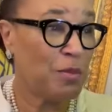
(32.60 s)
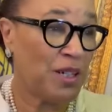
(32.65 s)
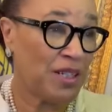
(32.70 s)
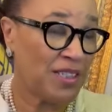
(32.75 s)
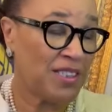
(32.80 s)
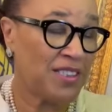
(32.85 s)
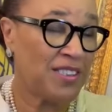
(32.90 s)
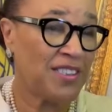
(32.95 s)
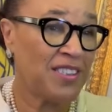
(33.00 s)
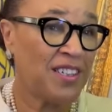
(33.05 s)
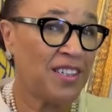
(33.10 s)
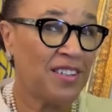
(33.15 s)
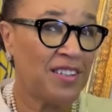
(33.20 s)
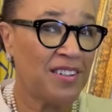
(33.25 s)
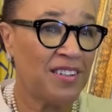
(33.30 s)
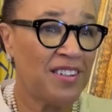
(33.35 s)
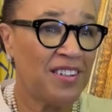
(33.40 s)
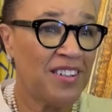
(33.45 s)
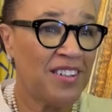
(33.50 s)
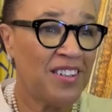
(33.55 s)
Pakistan.
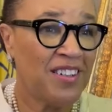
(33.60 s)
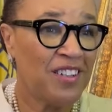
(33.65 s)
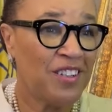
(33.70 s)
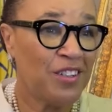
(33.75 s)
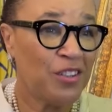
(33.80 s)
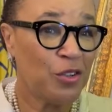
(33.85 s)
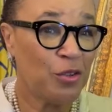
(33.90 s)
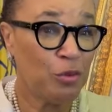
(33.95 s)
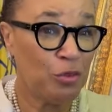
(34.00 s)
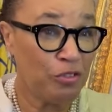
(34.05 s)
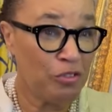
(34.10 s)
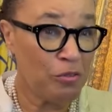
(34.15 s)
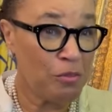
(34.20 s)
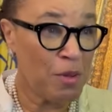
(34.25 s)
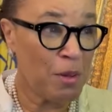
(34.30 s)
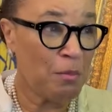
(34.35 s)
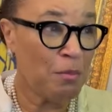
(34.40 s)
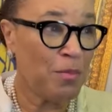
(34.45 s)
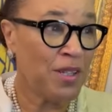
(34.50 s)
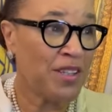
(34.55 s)
You'll
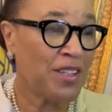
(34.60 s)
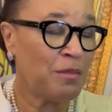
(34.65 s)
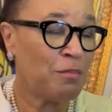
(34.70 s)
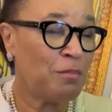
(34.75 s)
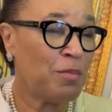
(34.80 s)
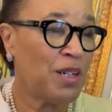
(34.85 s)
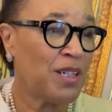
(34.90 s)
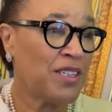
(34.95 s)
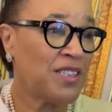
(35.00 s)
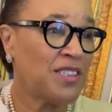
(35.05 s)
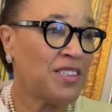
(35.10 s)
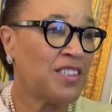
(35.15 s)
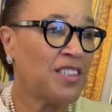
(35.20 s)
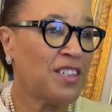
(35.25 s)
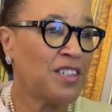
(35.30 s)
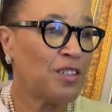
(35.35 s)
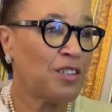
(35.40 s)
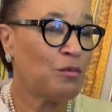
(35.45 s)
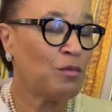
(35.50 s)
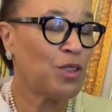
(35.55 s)
remember that
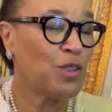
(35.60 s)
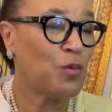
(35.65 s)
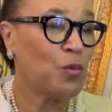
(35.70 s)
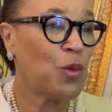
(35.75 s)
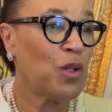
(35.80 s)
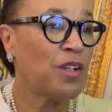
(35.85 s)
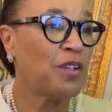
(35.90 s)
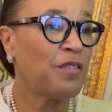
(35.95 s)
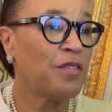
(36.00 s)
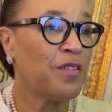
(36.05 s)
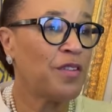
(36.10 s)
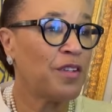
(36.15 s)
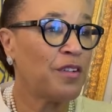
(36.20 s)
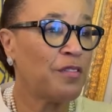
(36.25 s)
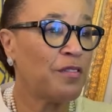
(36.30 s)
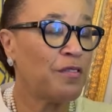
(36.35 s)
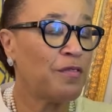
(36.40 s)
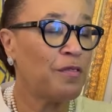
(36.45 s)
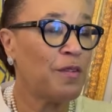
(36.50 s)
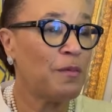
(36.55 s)
Pakistan was one of the
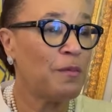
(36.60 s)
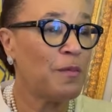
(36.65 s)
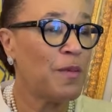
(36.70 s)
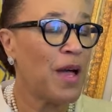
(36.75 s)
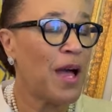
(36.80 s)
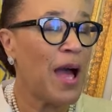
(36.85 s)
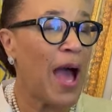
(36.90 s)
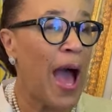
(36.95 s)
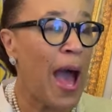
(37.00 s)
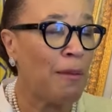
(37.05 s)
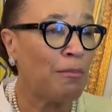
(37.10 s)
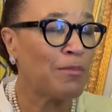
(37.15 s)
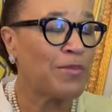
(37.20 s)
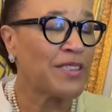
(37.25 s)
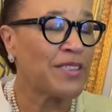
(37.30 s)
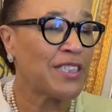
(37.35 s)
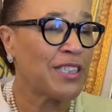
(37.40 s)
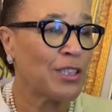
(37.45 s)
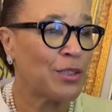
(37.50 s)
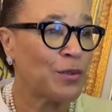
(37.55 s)

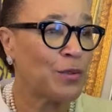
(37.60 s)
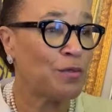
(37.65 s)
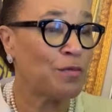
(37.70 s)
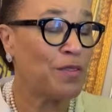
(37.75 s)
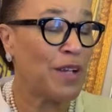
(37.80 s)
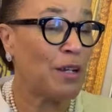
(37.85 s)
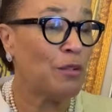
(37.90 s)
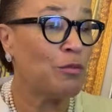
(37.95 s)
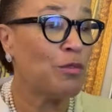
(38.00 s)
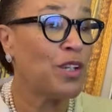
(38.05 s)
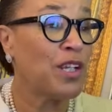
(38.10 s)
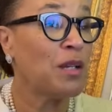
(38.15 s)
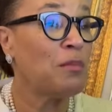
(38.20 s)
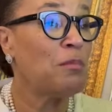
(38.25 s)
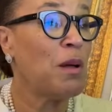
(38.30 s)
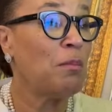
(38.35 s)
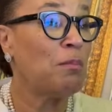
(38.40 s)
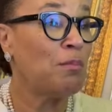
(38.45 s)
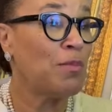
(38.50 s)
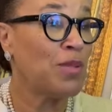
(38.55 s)
absolute founding
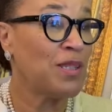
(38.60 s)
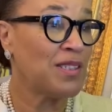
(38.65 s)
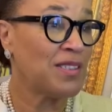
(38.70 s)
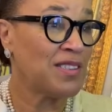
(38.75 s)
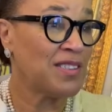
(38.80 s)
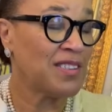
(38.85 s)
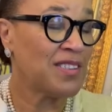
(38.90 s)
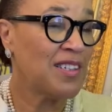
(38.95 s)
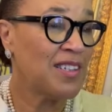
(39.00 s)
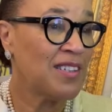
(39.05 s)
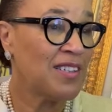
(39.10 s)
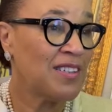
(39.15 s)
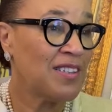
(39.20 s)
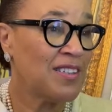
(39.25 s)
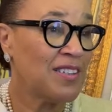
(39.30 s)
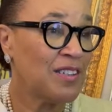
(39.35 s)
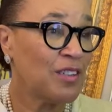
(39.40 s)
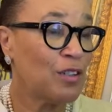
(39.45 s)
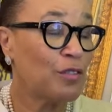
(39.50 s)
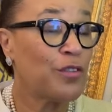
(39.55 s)
members
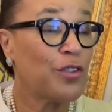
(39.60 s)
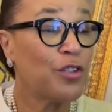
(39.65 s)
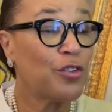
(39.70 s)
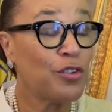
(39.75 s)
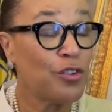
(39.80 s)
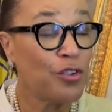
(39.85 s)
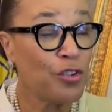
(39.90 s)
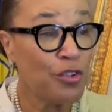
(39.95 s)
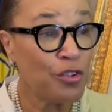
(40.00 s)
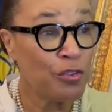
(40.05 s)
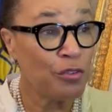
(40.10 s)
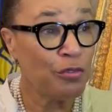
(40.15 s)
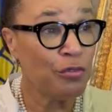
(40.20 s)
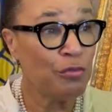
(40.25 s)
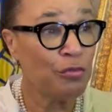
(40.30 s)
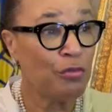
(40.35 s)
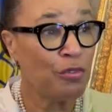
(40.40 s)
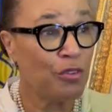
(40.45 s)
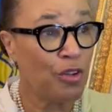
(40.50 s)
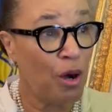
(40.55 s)
of the
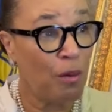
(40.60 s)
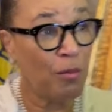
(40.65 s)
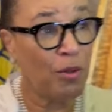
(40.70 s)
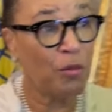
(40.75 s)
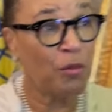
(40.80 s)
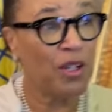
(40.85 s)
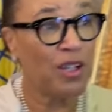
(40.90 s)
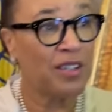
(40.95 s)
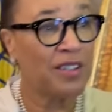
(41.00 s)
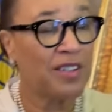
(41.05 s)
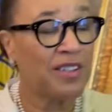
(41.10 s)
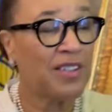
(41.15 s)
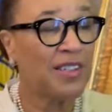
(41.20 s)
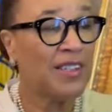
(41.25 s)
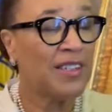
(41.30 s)
new Commonwealth